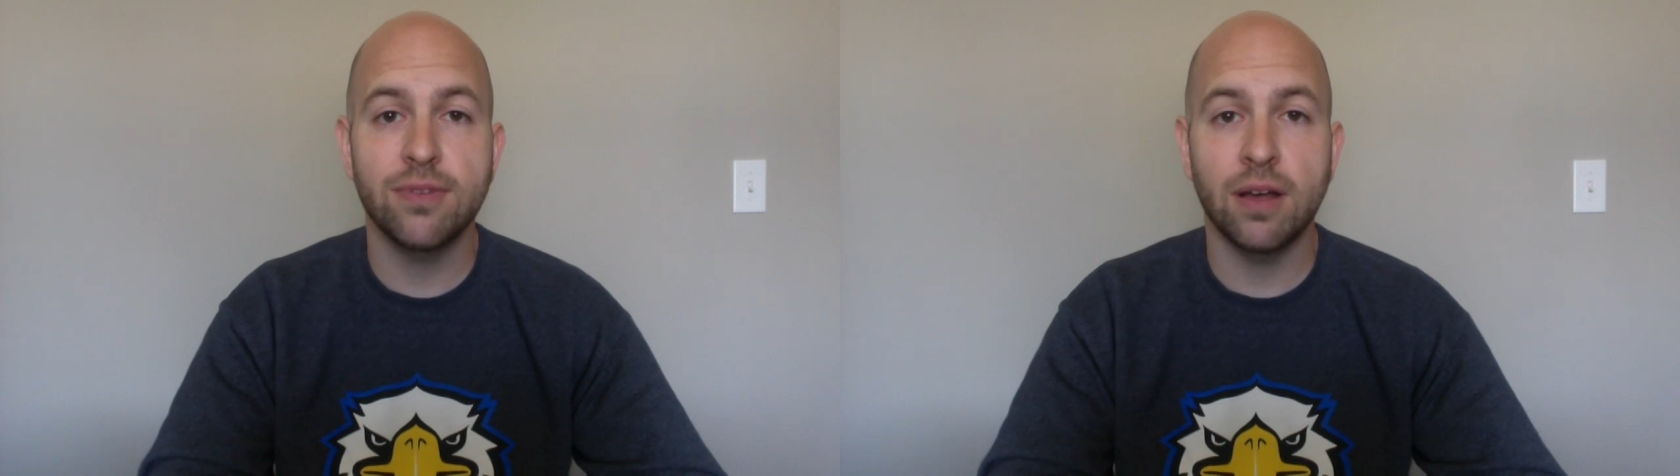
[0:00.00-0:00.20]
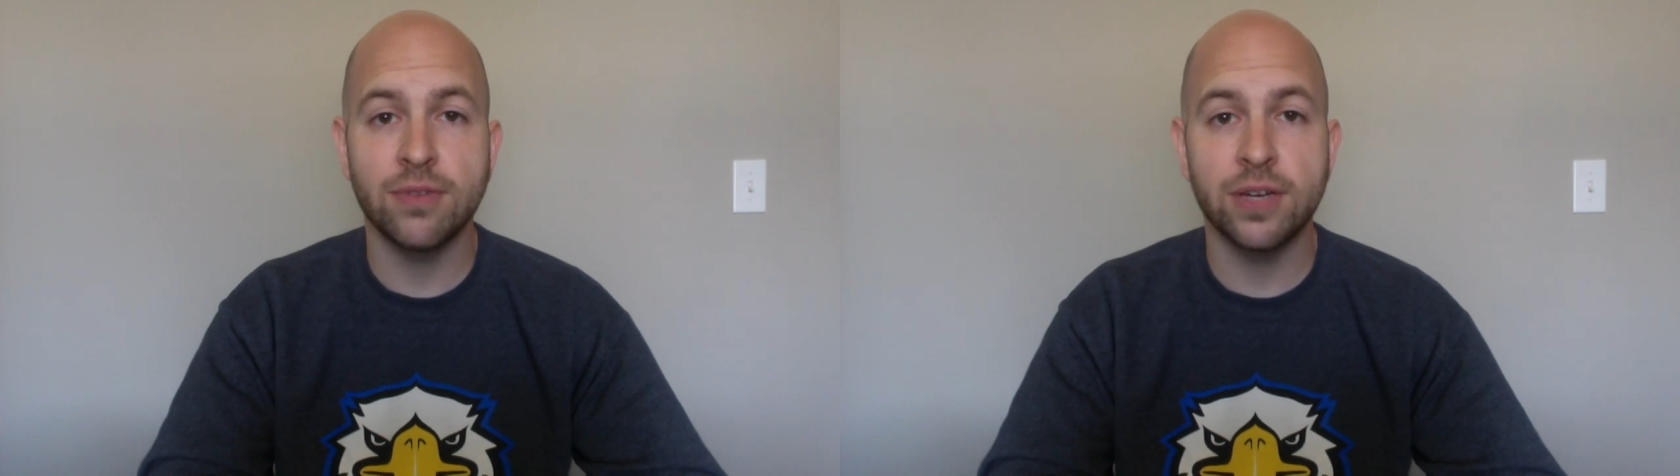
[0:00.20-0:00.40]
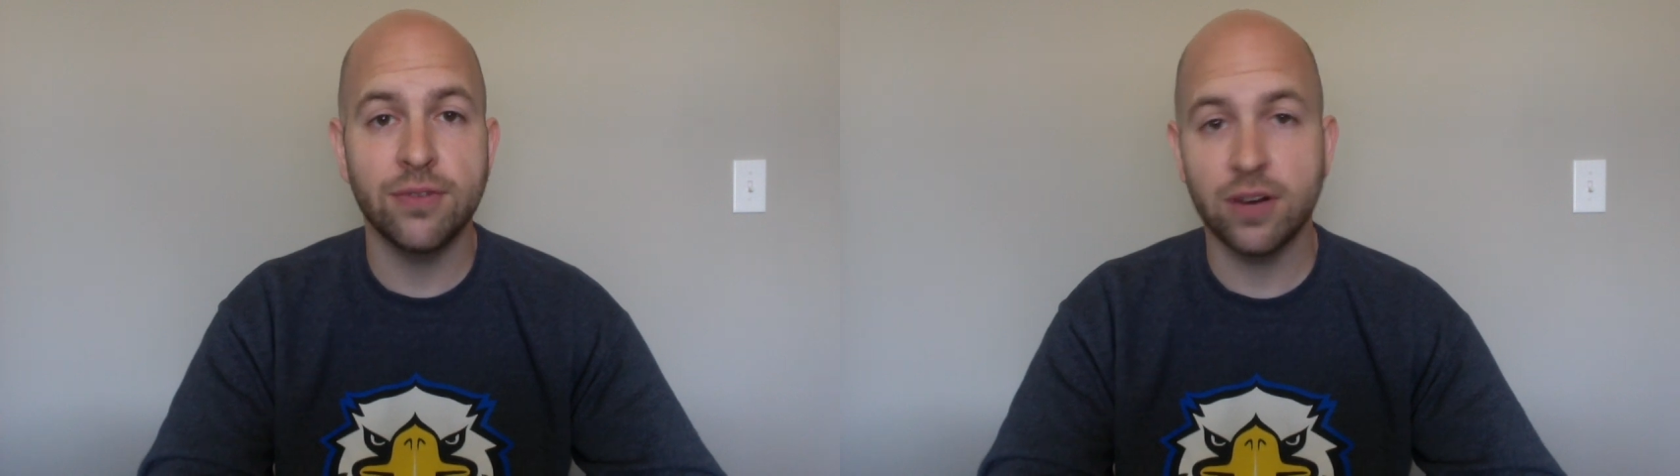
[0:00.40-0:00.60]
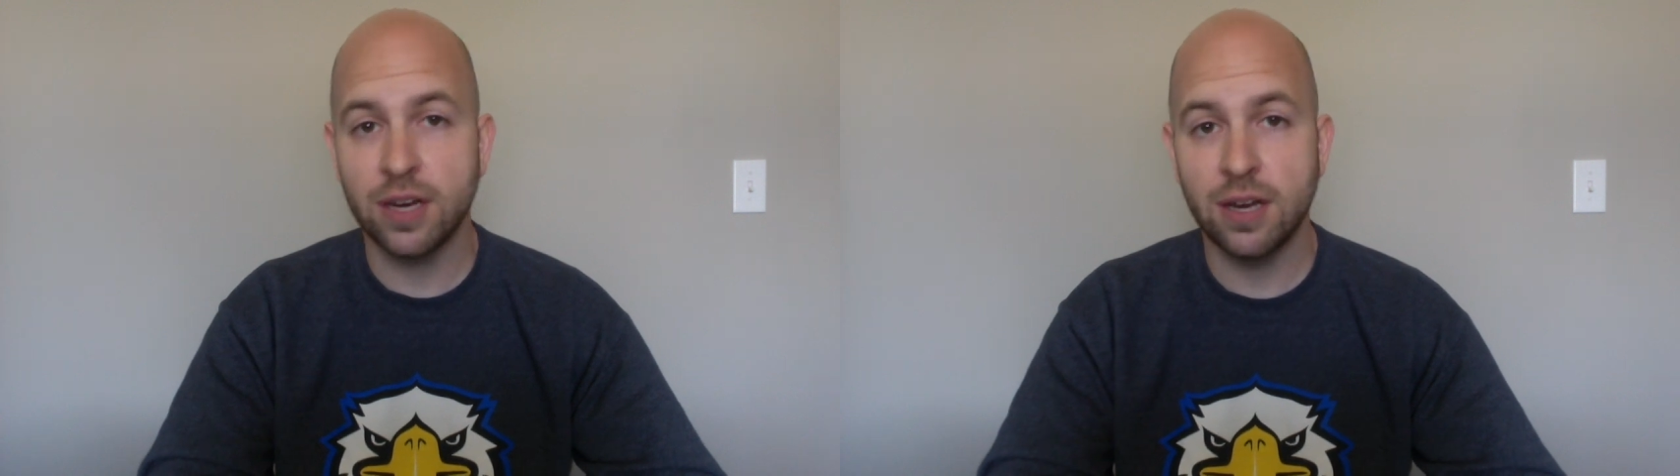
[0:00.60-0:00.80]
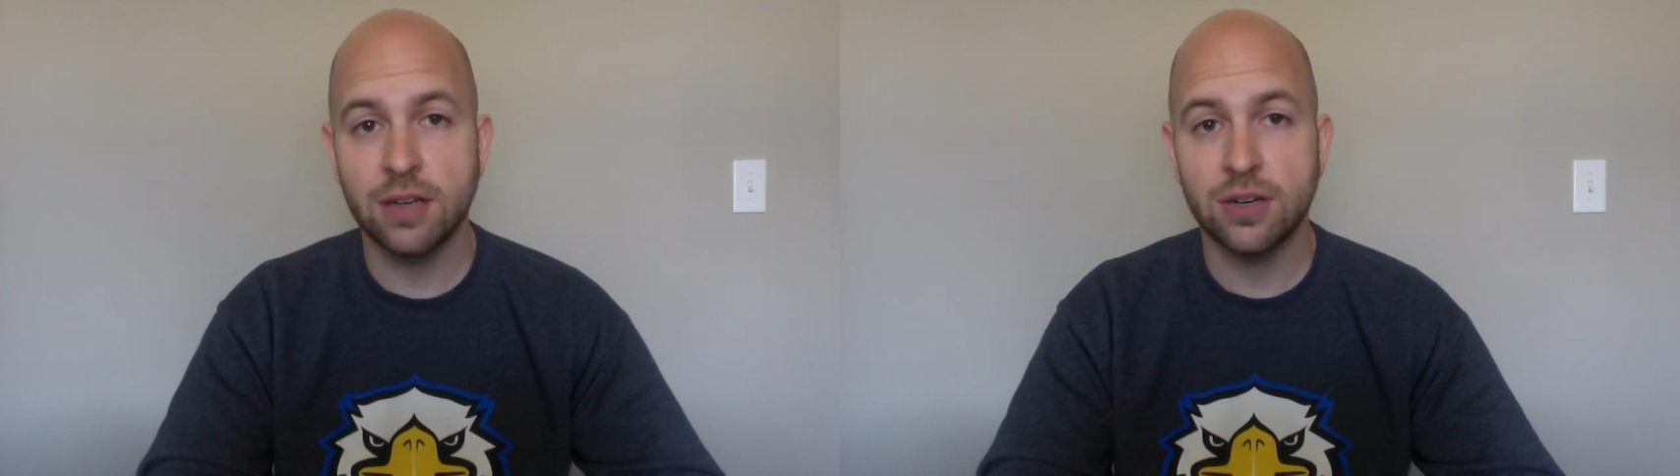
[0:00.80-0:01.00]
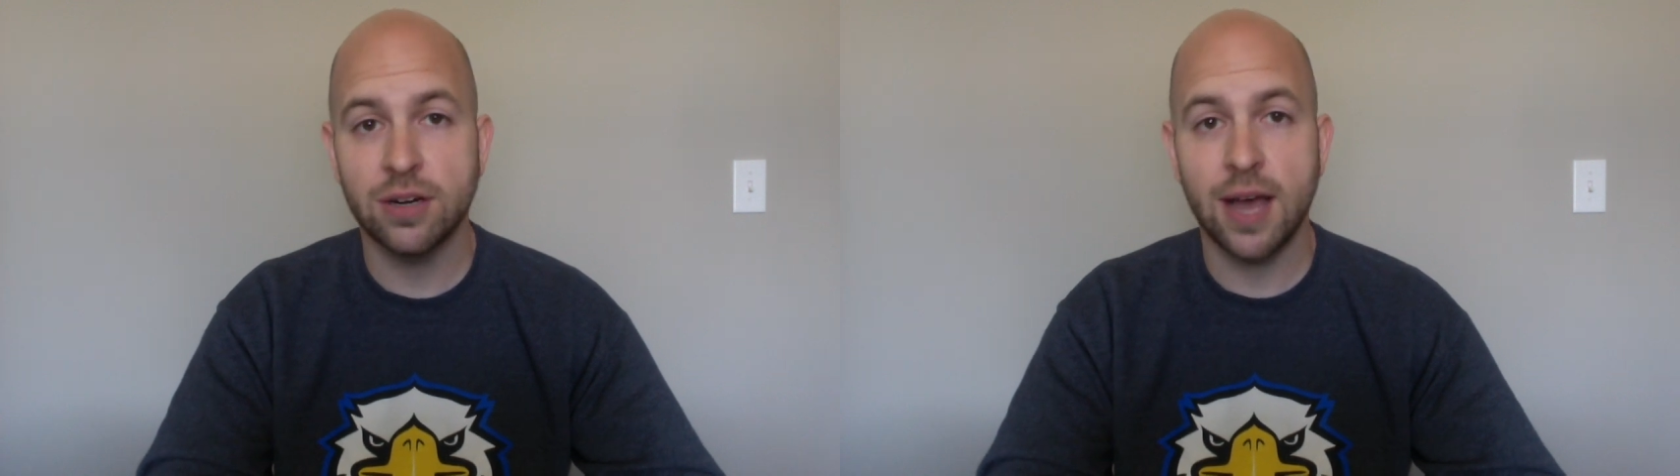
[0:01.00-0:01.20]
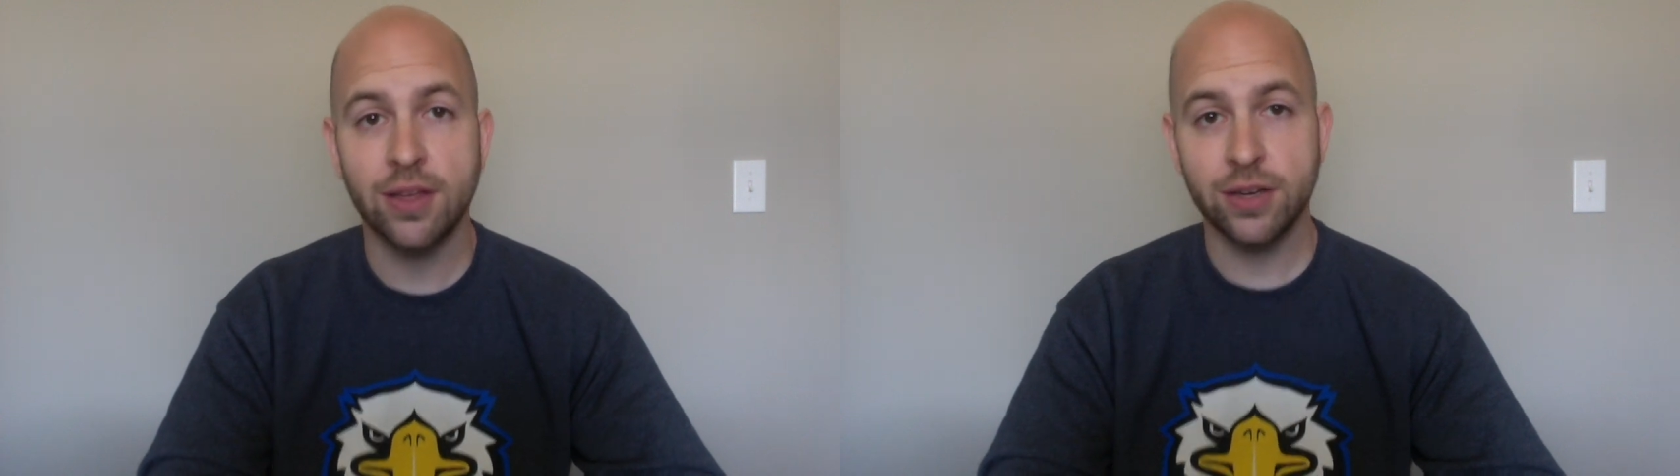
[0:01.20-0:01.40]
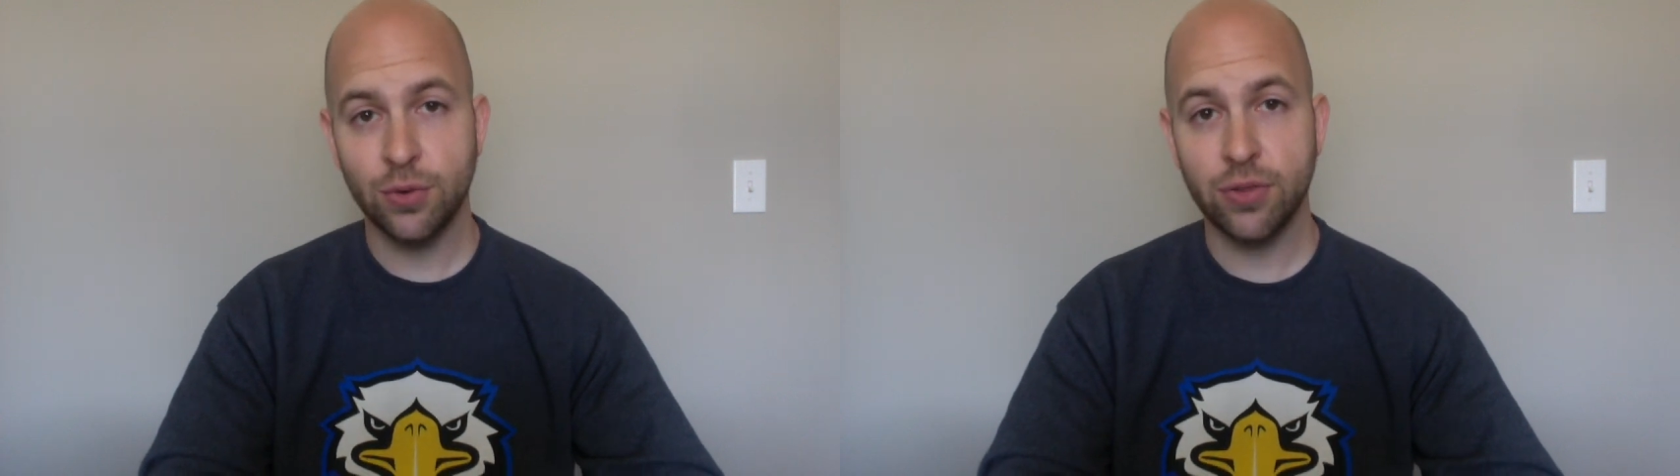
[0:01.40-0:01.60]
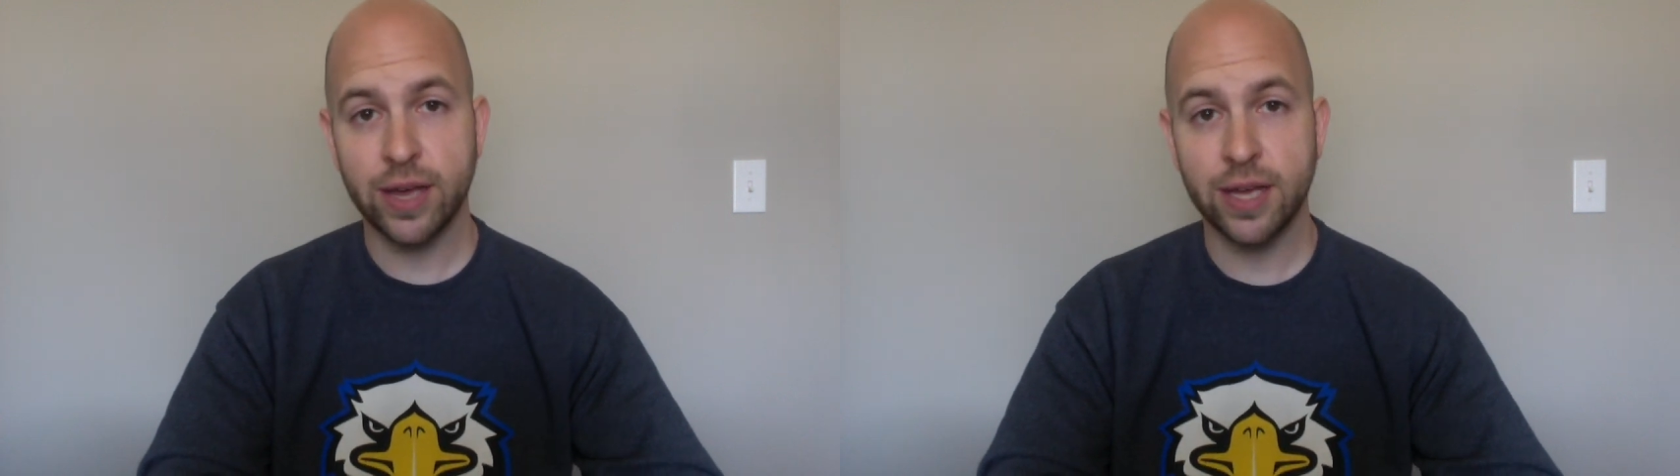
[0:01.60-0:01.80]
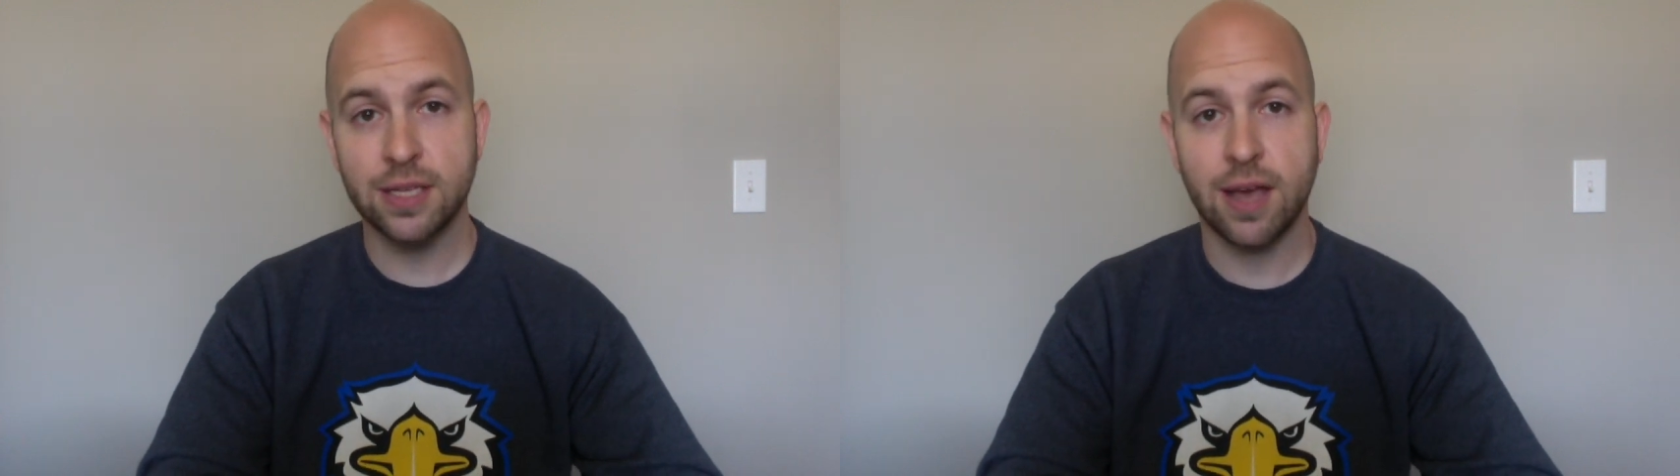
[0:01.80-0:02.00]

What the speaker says: of a different conductor and how they do things,